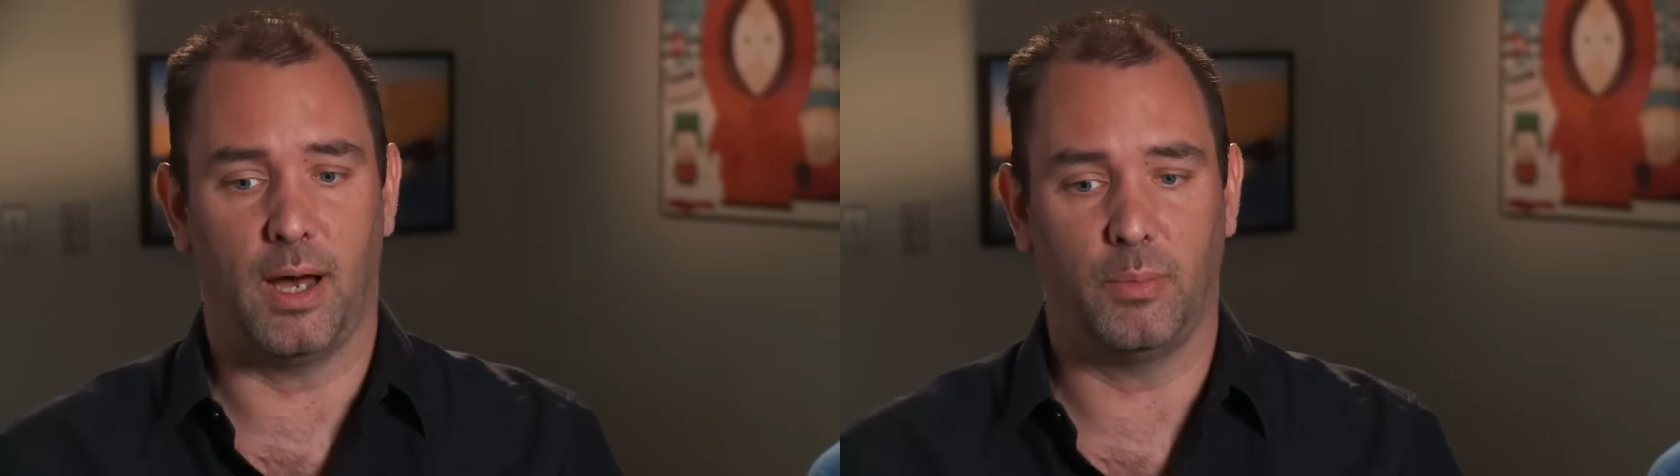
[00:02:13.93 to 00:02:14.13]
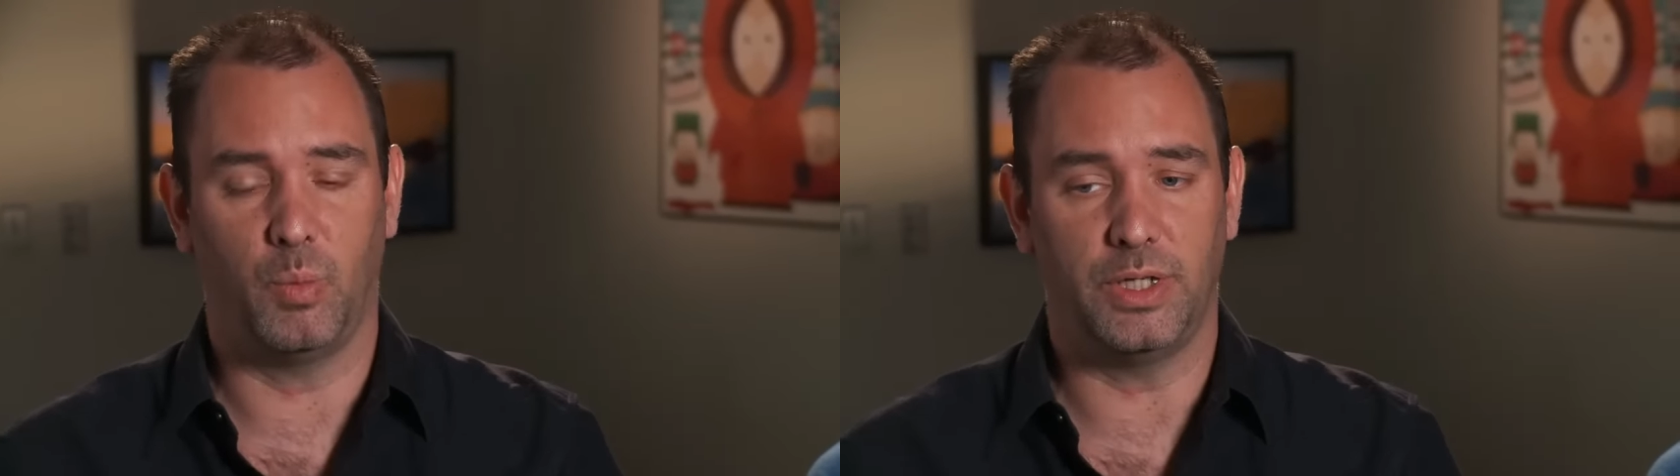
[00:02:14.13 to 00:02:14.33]

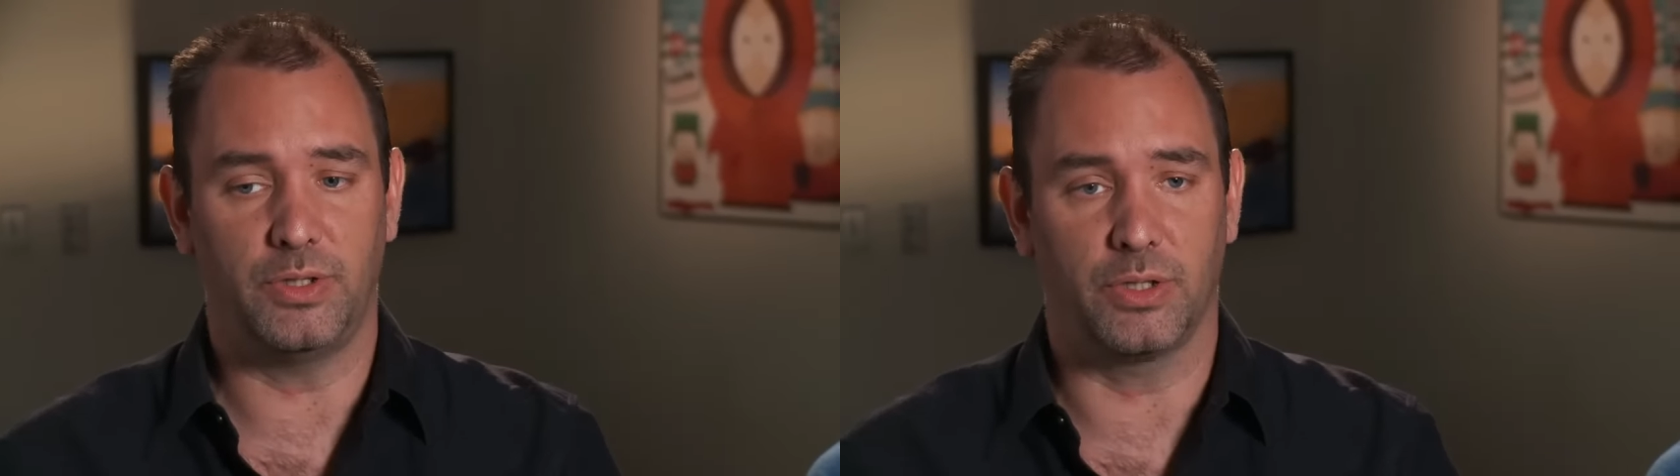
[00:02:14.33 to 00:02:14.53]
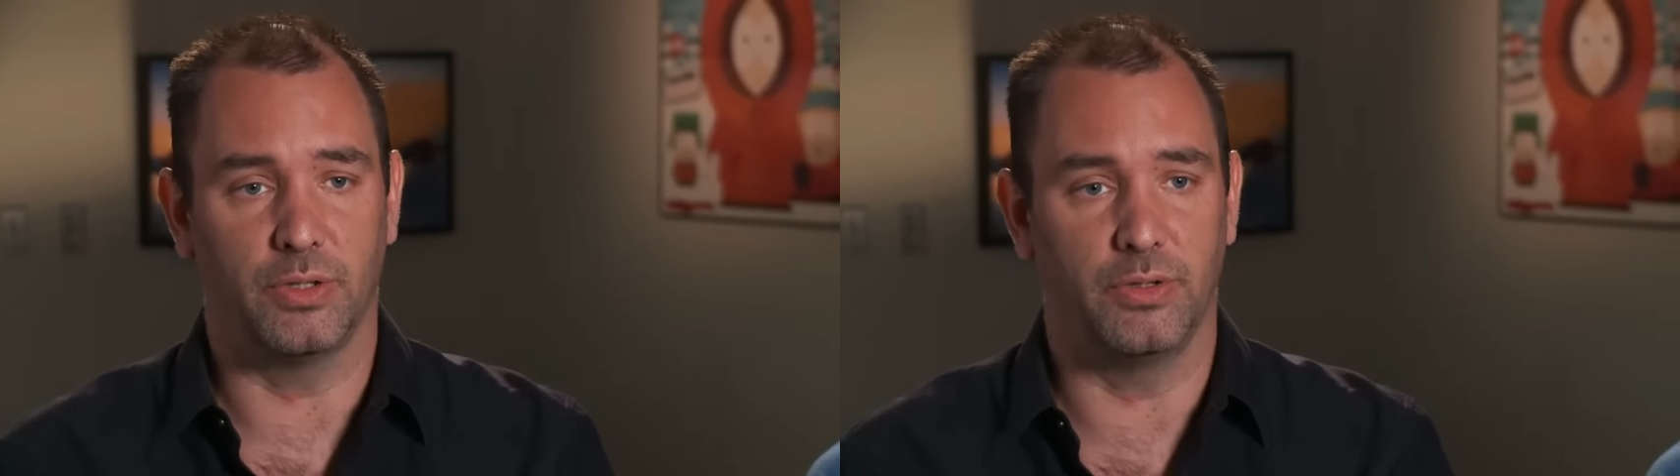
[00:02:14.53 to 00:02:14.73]
when you
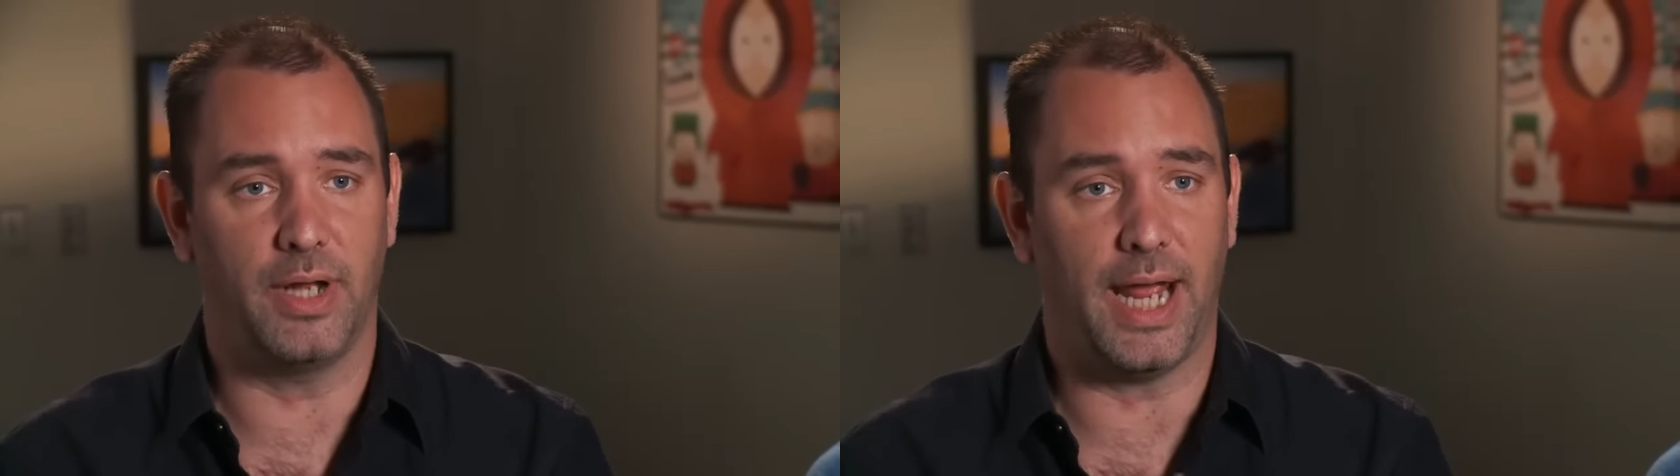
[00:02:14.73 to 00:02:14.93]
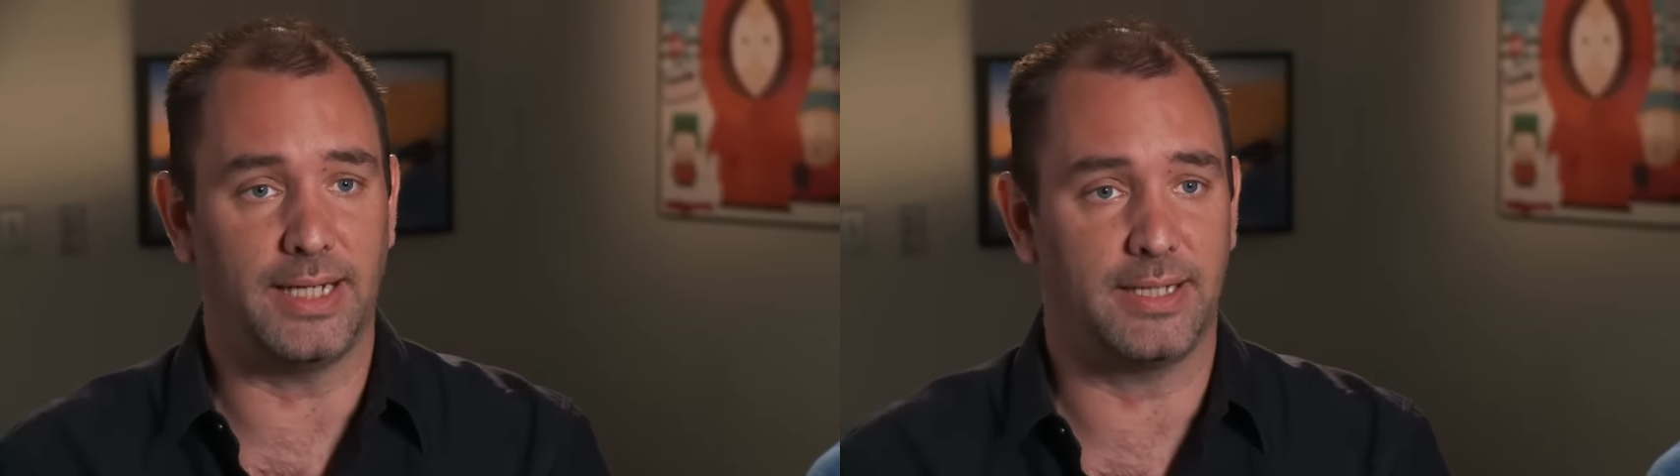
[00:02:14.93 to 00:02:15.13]
turn
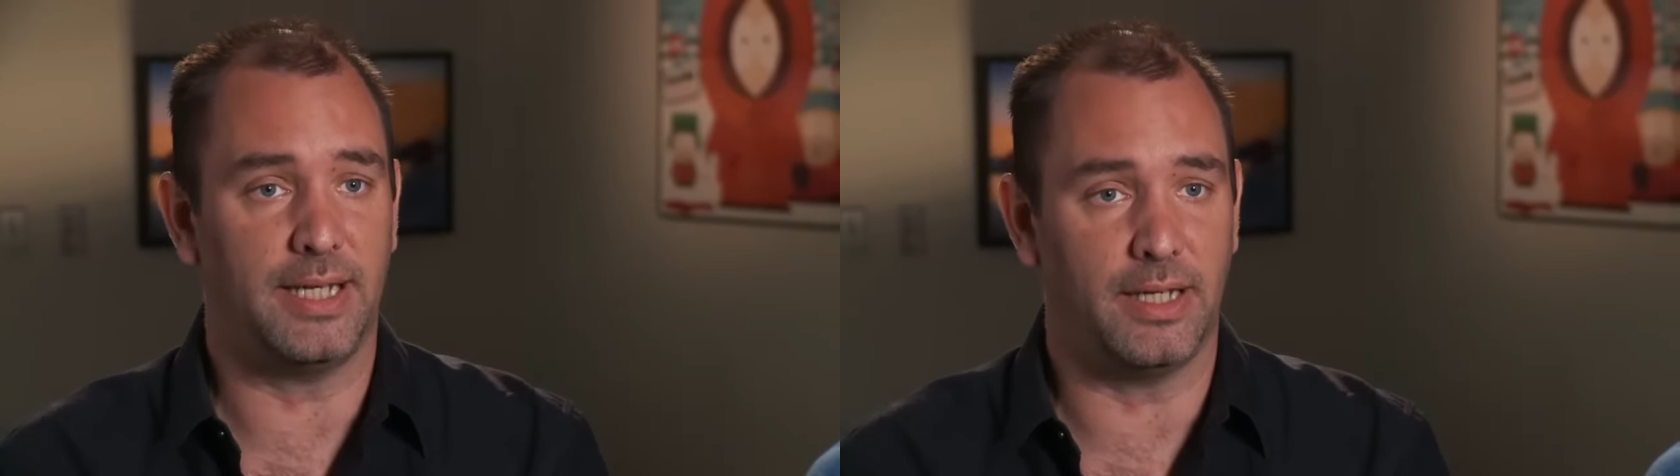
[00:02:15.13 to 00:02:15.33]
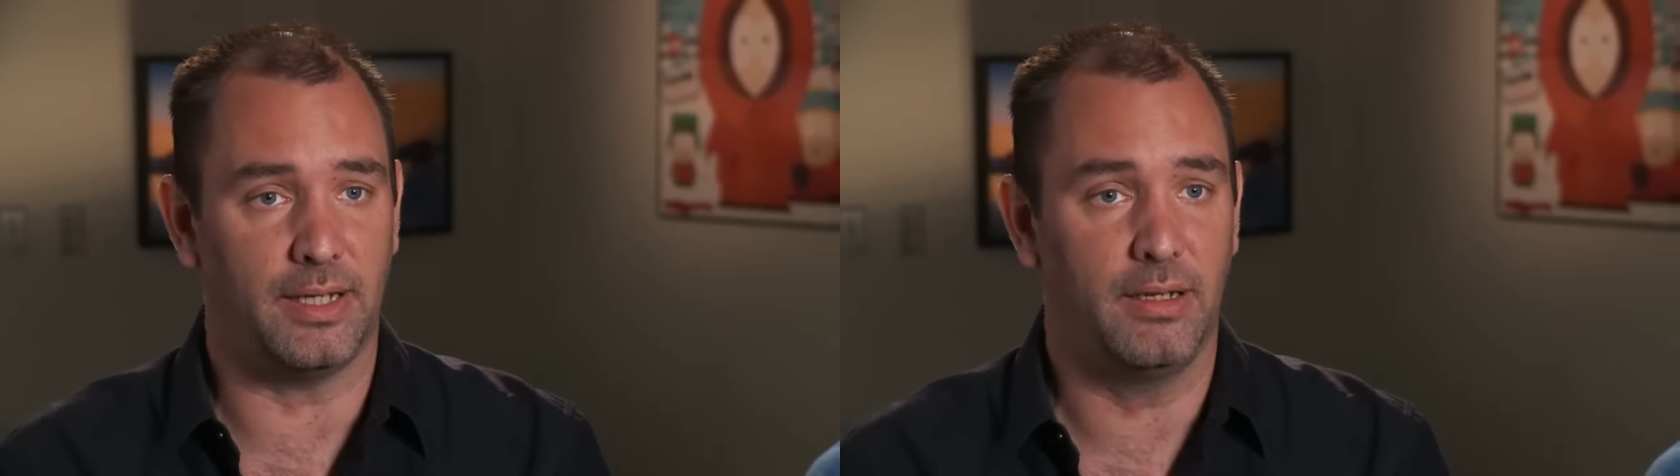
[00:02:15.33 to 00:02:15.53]

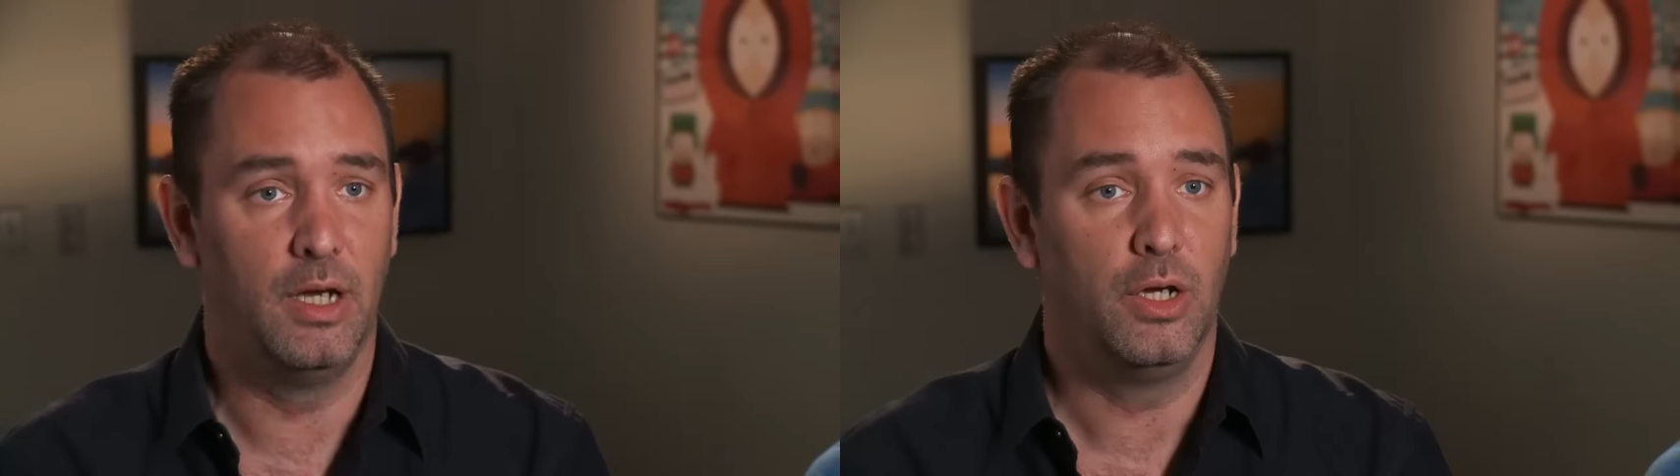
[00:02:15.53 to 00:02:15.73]
18,